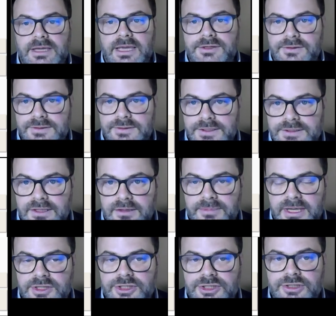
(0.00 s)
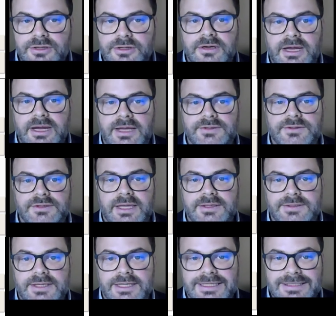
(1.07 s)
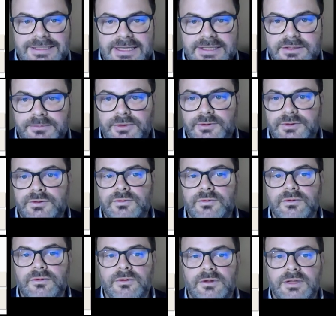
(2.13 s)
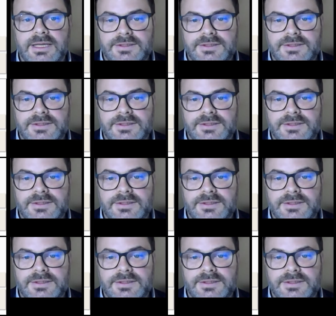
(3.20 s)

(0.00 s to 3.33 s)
enters into the picture as an accessible tool,